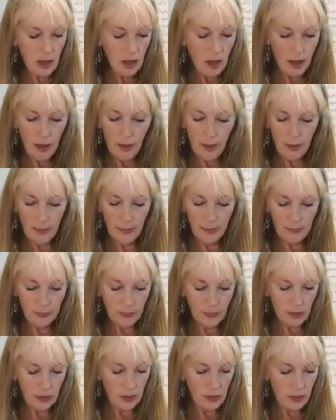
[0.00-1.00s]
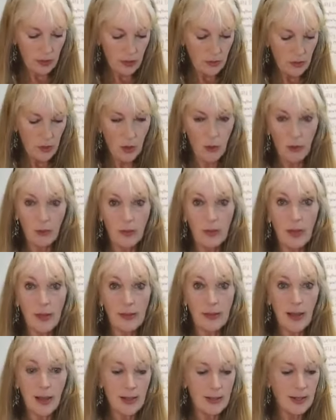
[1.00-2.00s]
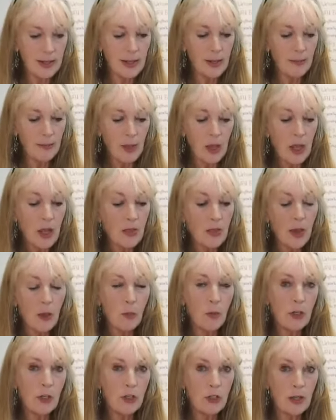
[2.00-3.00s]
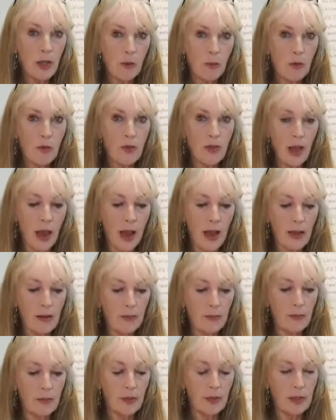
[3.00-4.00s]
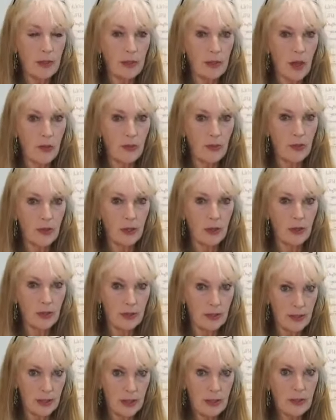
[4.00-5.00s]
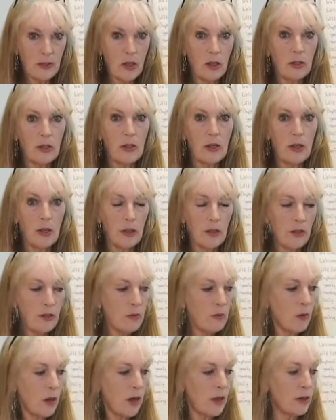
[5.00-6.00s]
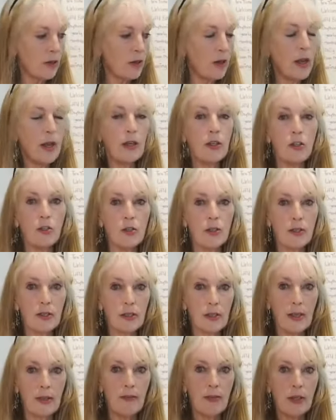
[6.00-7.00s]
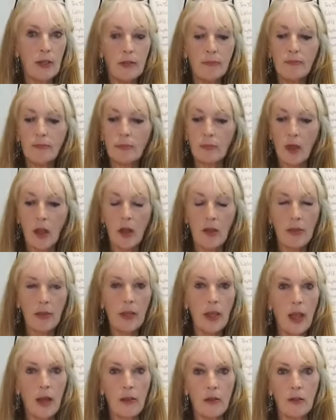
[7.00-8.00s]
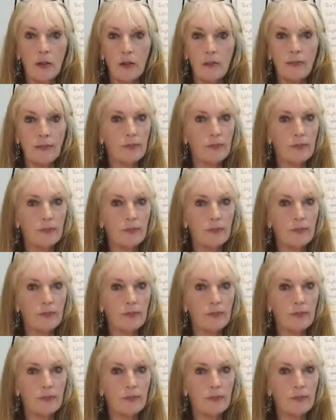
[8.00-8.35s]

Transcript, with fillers: Um, so get the idea? Then when you're done with that, it's got the, the sea salt in it and the water, and you just leave it on the counter